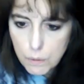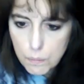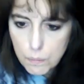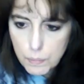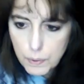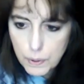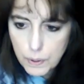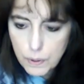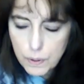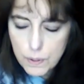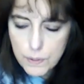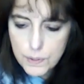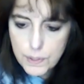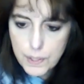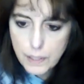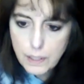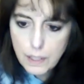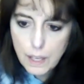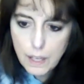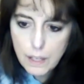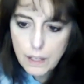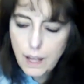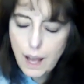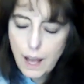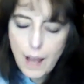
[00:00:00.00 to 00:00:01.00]
Because I
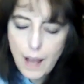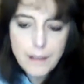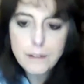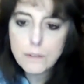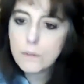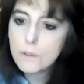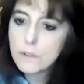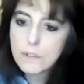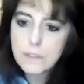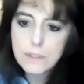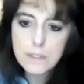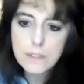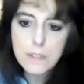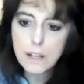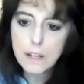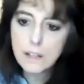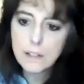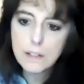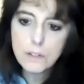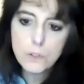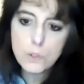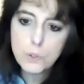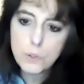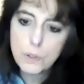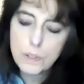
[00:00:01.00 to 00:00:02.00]
don't,
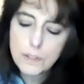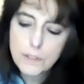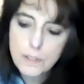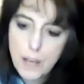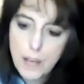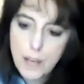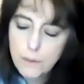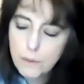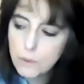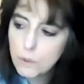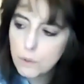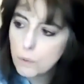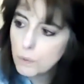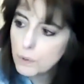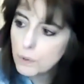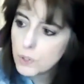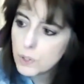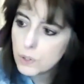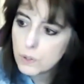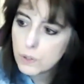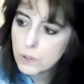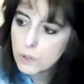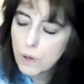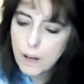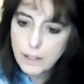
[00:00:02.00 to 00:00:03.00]
Joyce, I don't know what
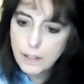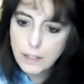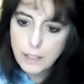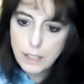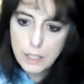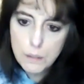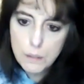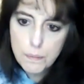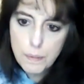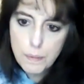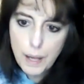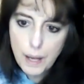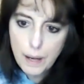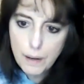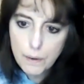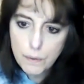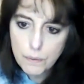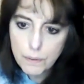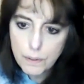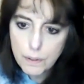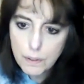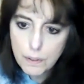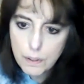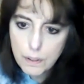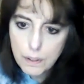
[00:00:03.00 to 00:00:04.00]
you're talking
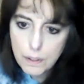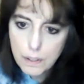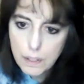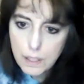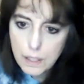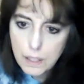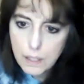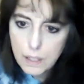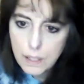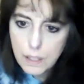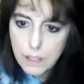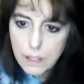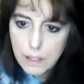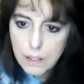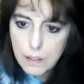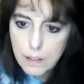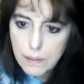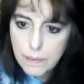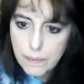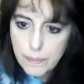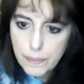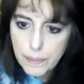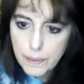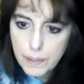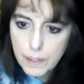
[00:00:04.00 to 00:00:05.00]
about.
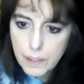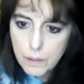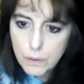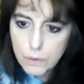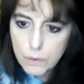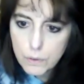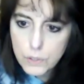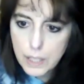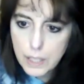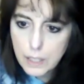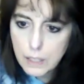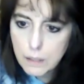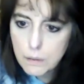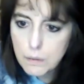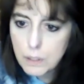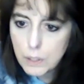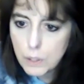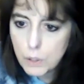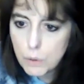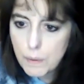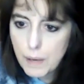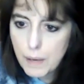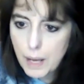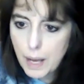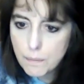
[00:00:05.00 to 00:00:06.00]
You're telling me to
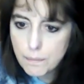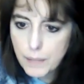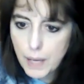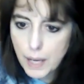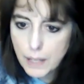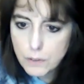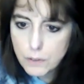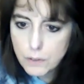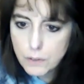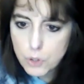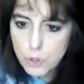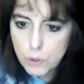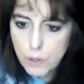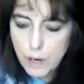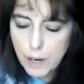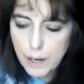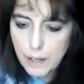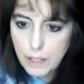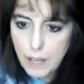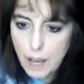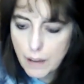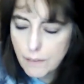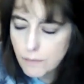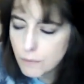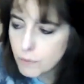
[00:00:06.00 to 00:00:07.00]
go back. I'm not
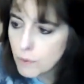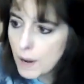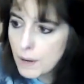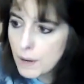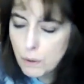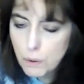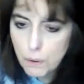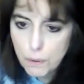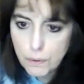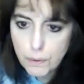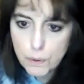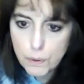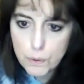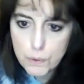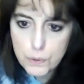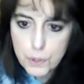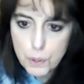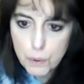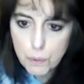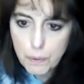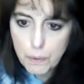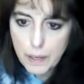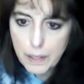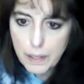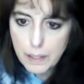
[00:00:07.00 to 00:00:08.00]
trying. I've read all those
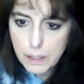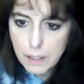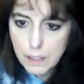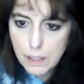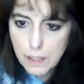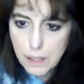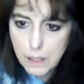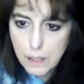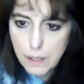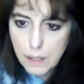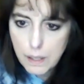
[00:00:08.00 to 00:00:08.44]
already.